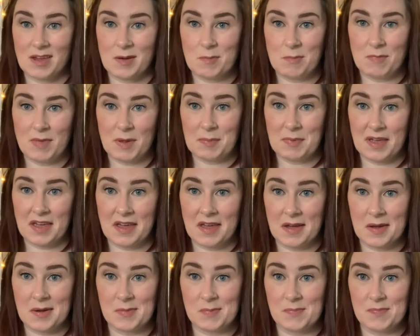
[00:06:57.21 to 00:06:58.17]
maybe
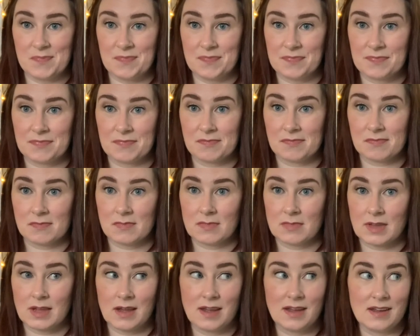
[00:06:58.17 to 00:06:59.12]
am
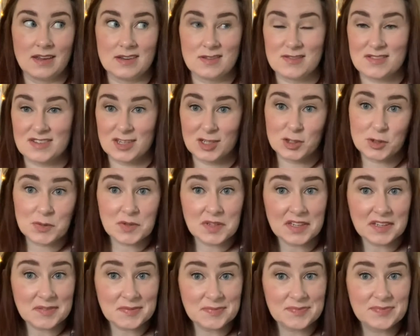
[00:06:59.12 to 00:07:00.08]

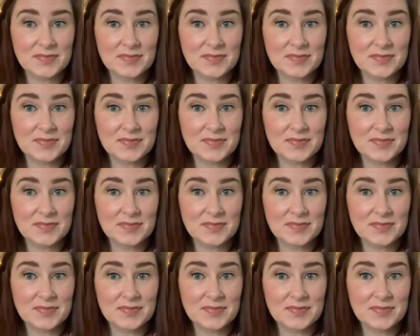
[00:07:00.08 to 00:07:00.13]
instinctually.